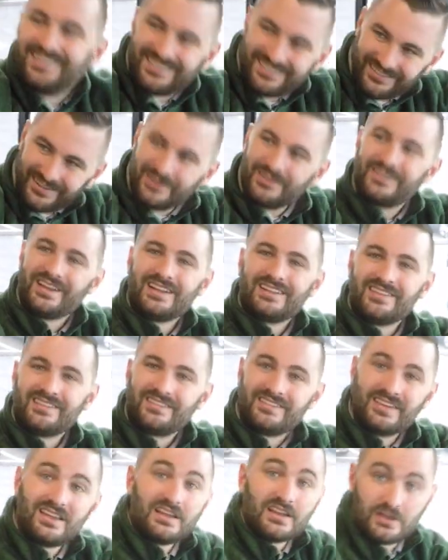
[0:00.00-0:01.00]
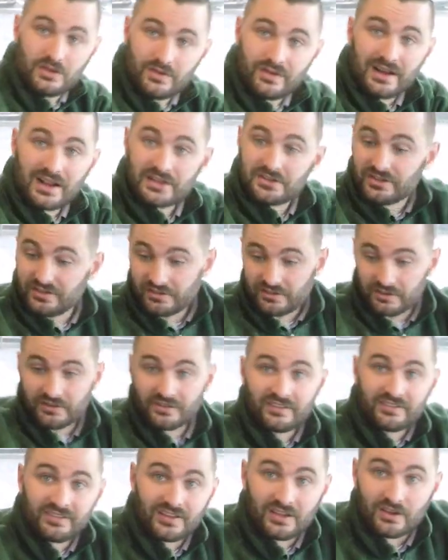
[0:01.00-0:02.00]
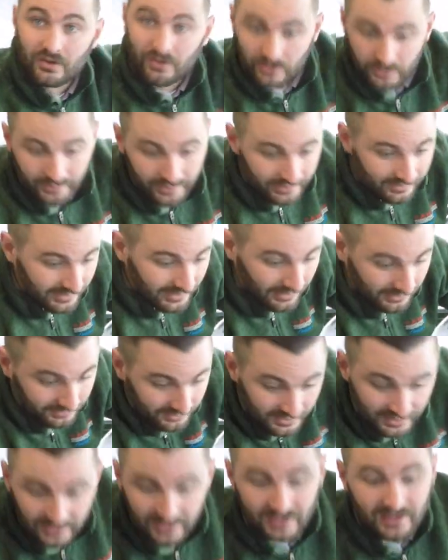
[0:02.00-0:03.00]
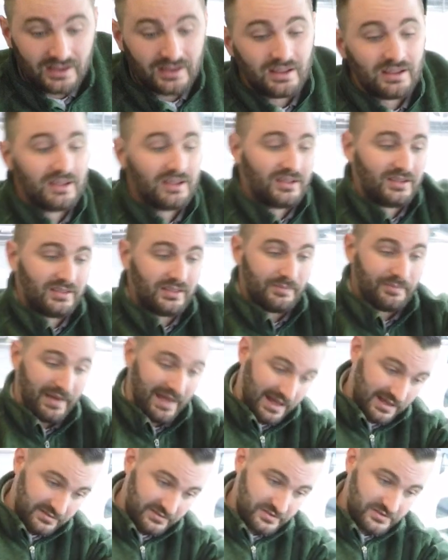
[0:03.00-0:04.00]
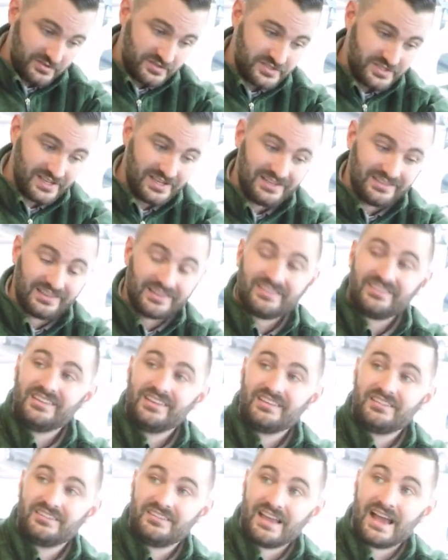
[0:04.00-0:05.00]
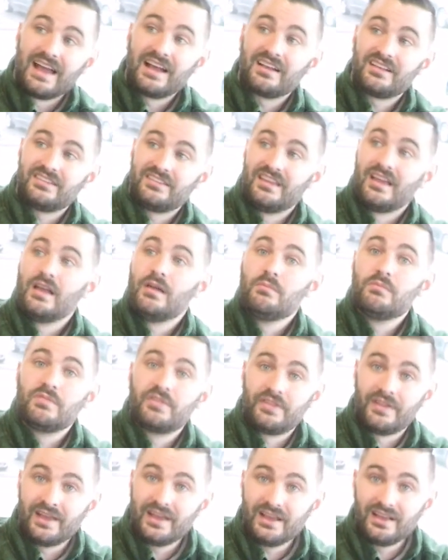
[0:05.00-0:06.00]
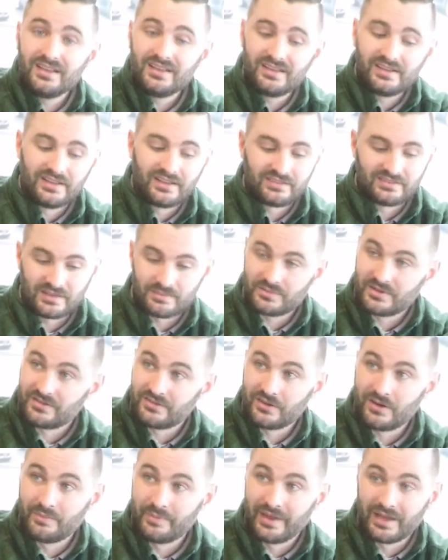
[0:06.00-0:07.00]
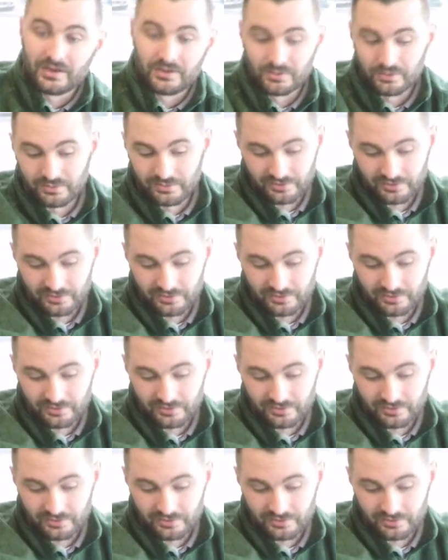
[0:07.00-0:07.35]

rotate the seat, and you can actually turn the seat all the way around. The passenger seat does the exact same thing, except it's all manual.